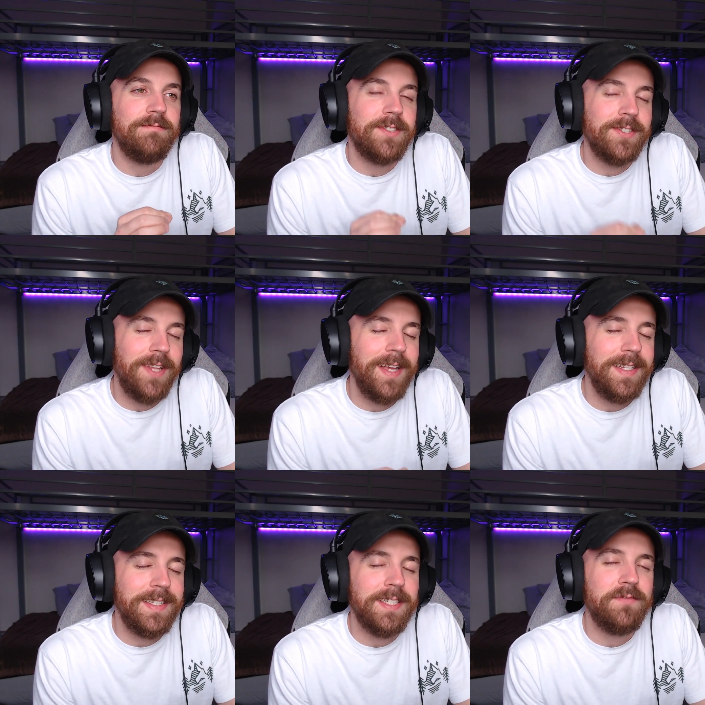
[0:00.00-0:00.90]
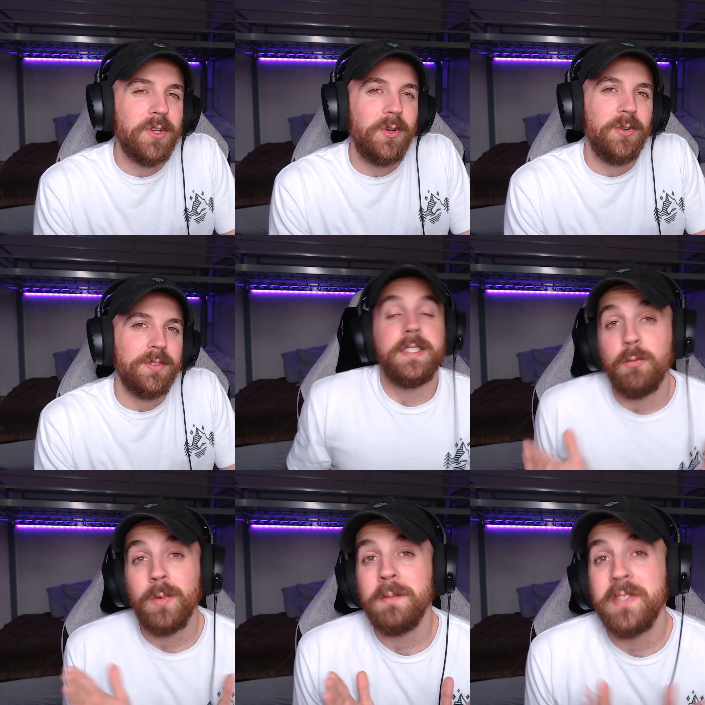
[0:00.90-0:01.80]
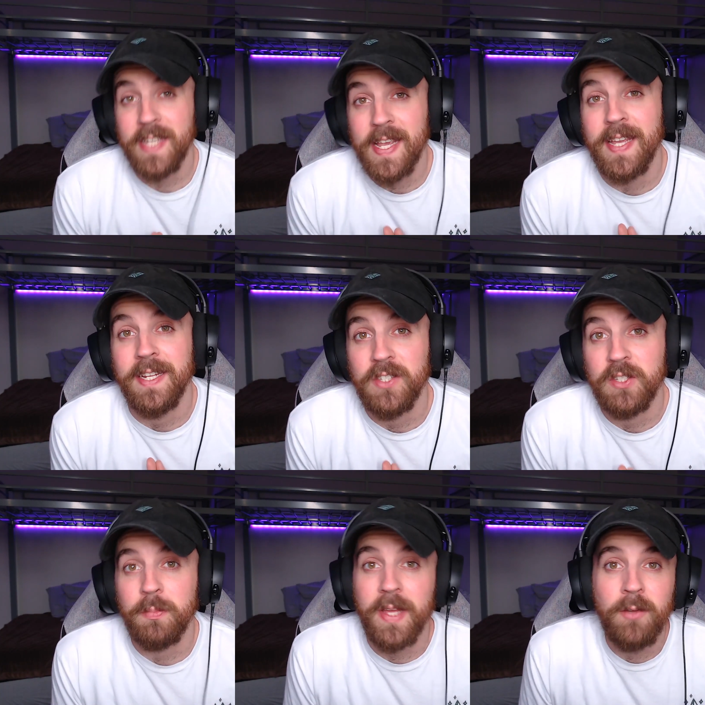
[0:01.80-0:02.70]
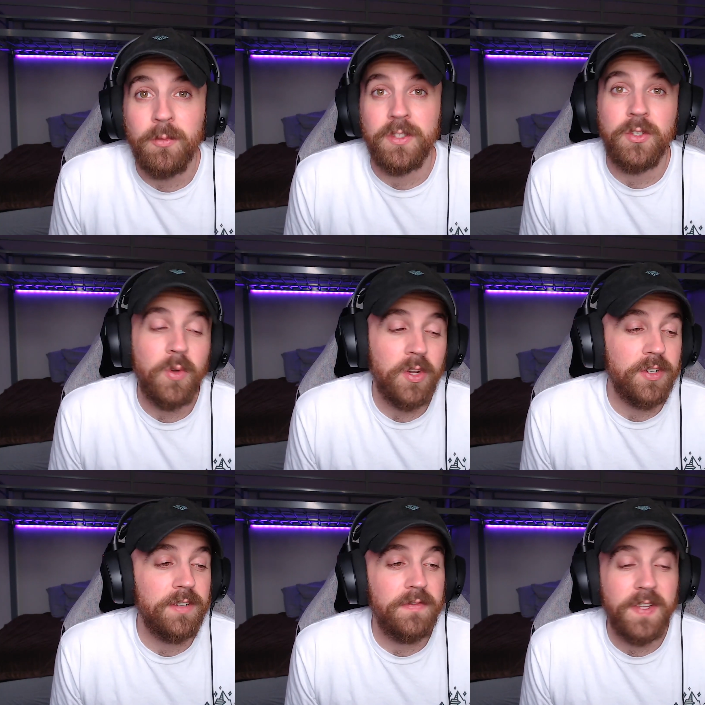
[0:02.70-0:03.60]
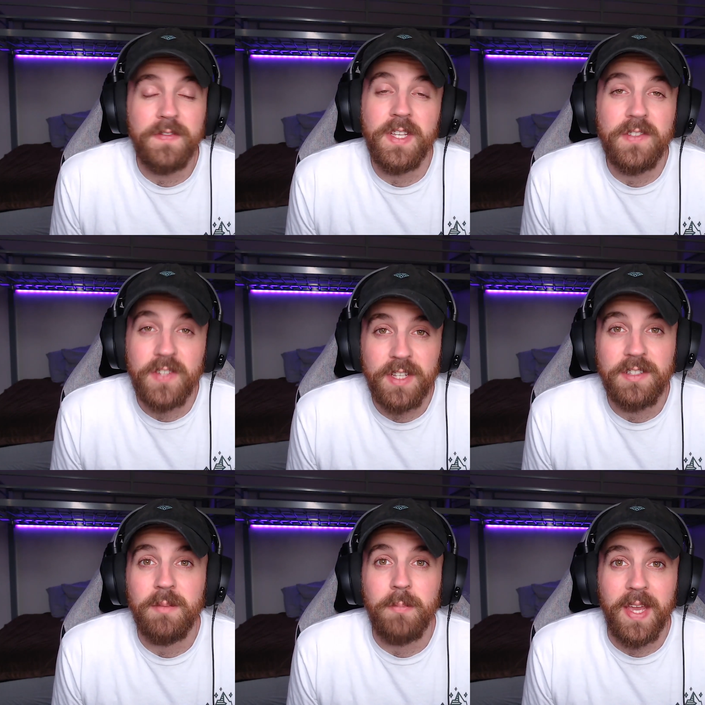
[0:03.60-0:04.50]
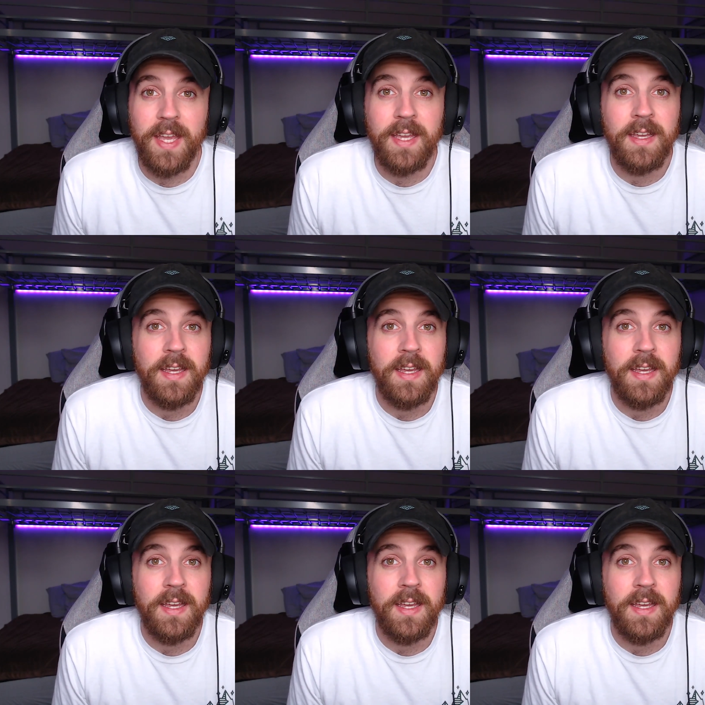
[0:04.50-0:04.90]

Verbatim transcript: slightly difficult. Listen, what I'm saying is, is playing with 250, 60 ping,